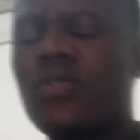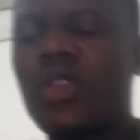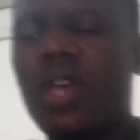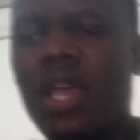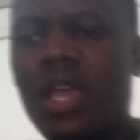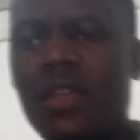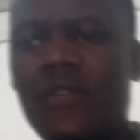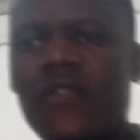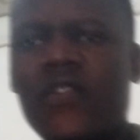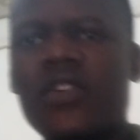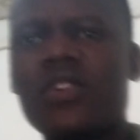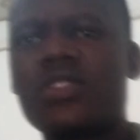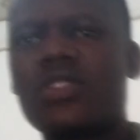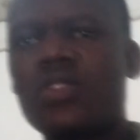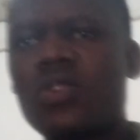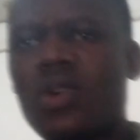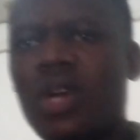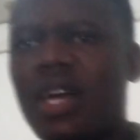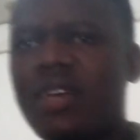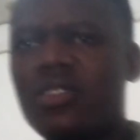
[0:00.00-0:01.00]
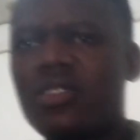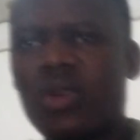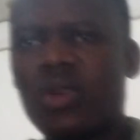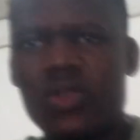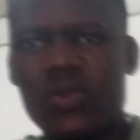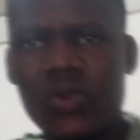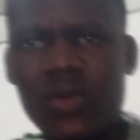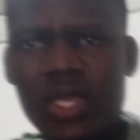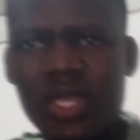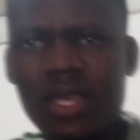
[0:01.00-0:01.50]
to the effort you guys
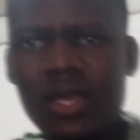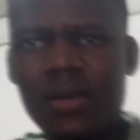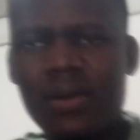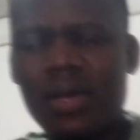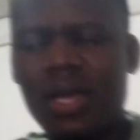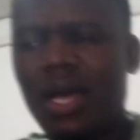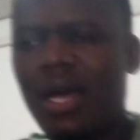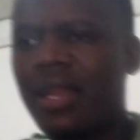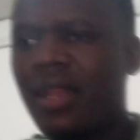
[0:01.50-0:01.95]
are doing,